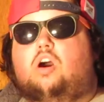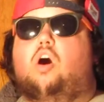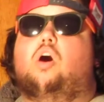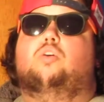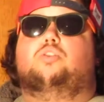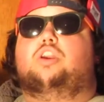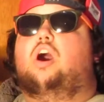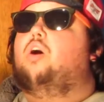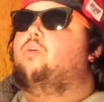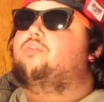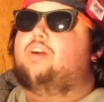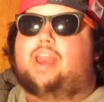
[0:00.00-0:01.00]
Oh,
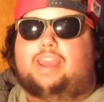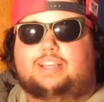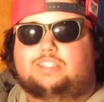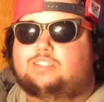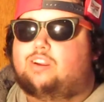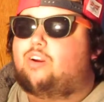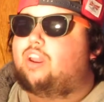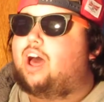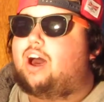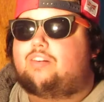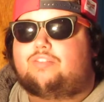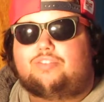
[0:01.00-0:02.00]
yo, Vegas, there are a
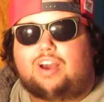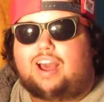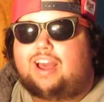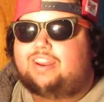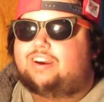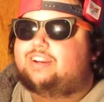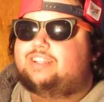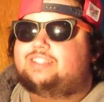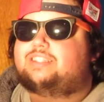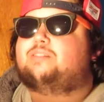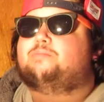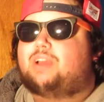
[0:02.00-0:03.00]
lot of fine
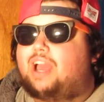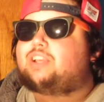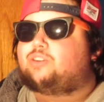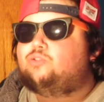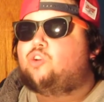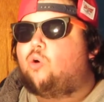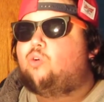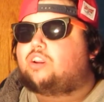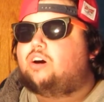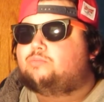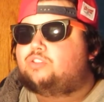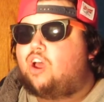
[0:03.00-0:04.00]
honeys in the back. You know
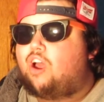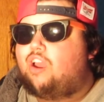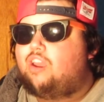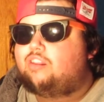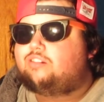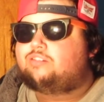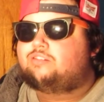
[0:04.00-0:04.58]
what I'm saying?